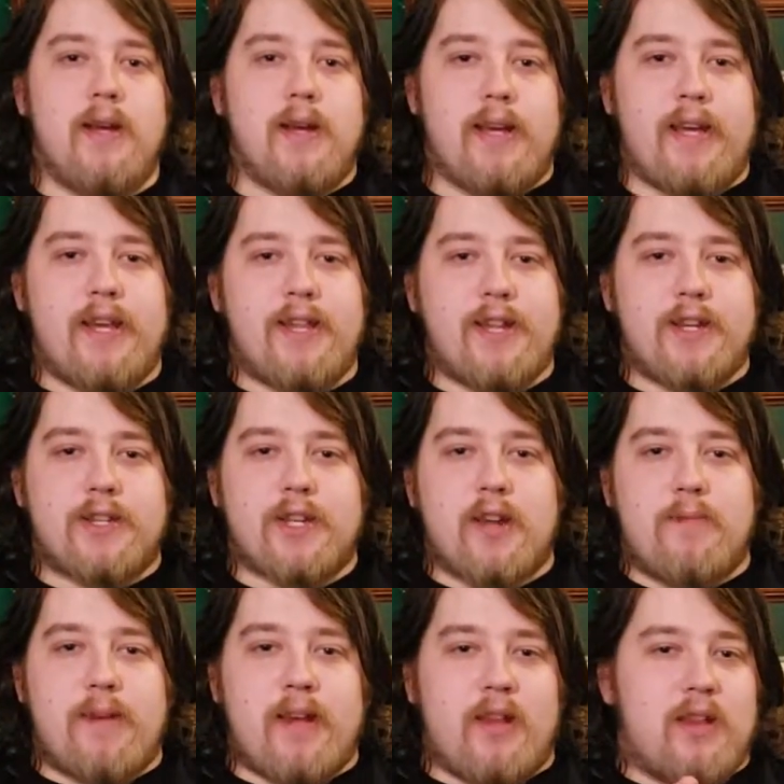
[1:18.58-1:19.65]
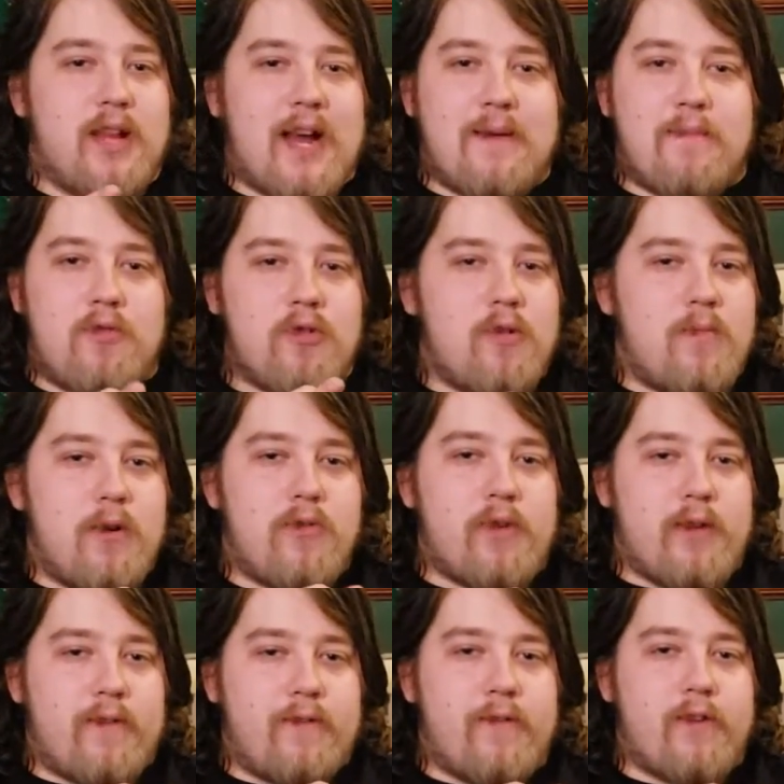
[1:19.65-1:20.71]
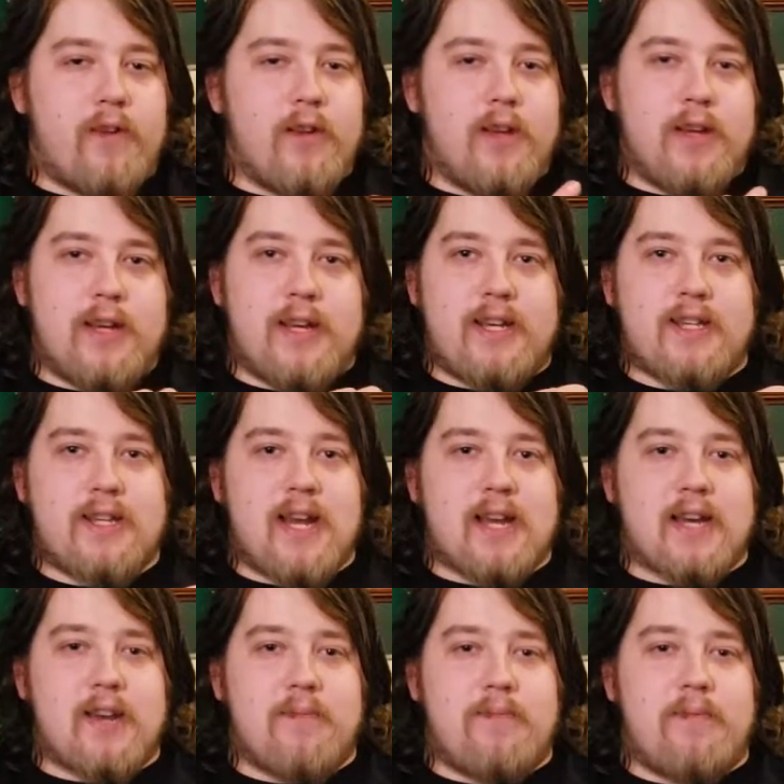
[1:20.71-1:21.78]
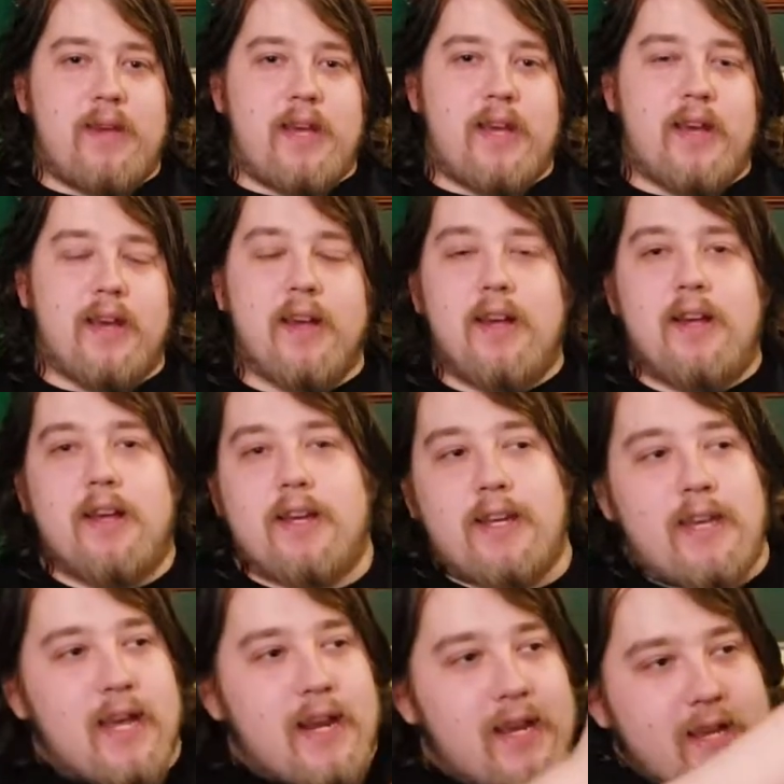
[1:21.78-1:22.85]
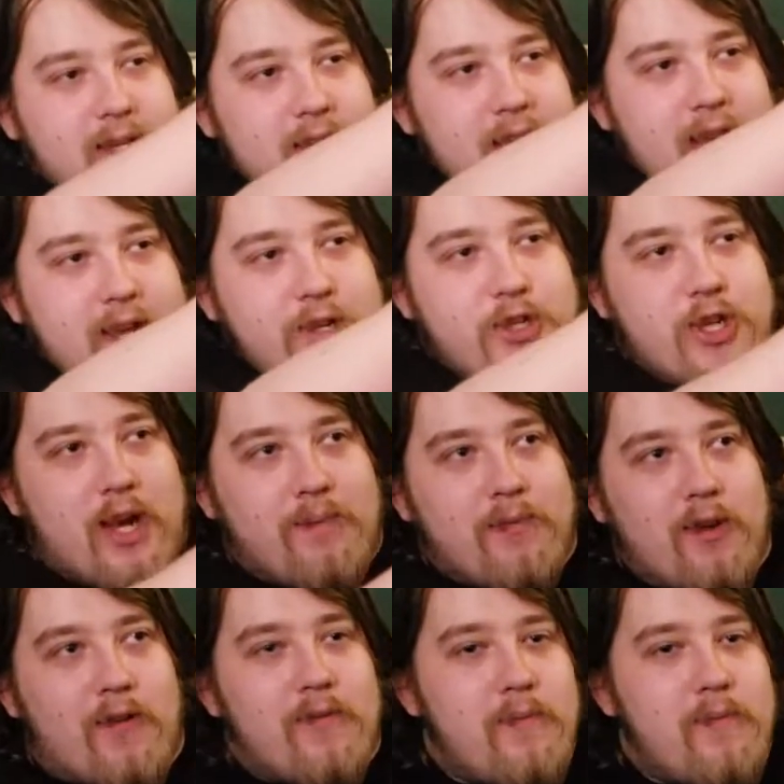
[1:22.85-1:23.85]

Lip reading: Ethan is going to be a lot more emotive. He's not going to be getting his hand chopped off and